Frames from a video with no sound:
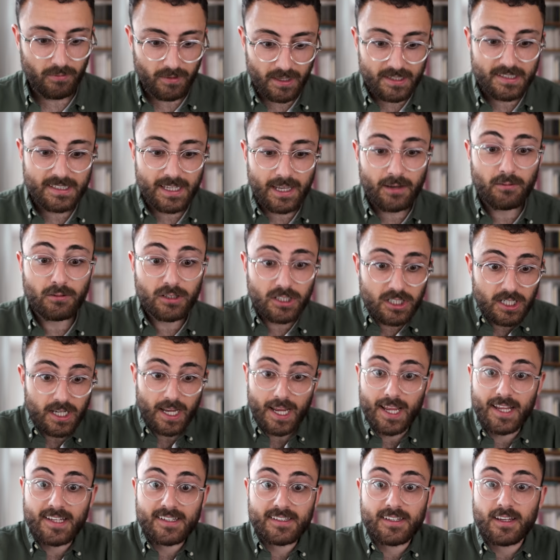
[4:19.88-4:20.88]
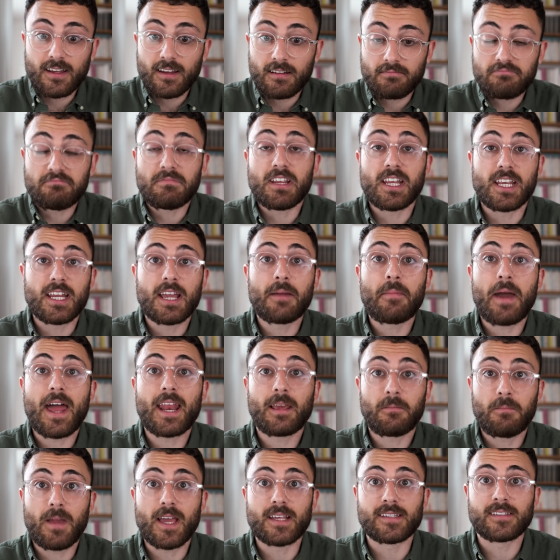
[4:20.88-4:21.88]
This language is an
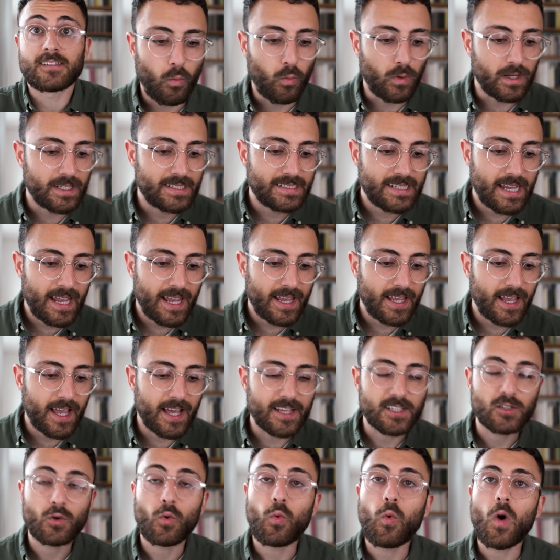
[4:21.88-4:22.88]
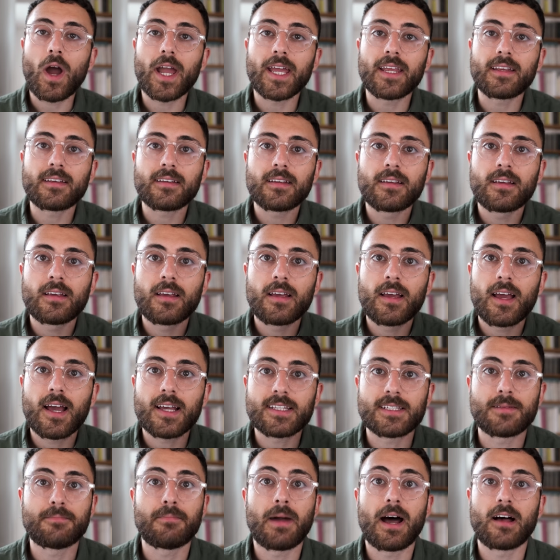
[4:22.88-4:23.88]
idiomatic mess. We say as quiet
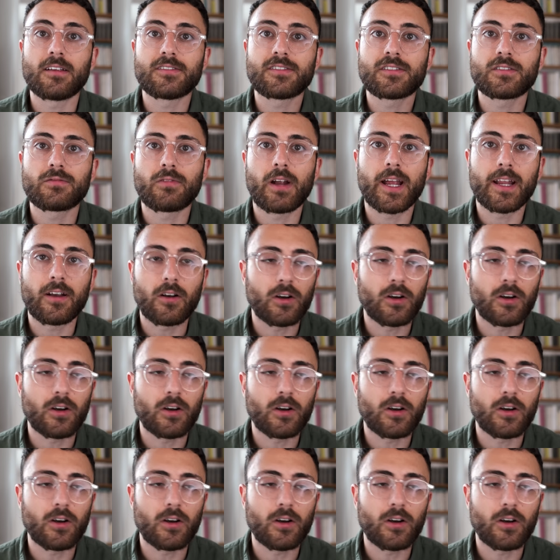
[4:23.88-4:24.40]
as a mouse, right?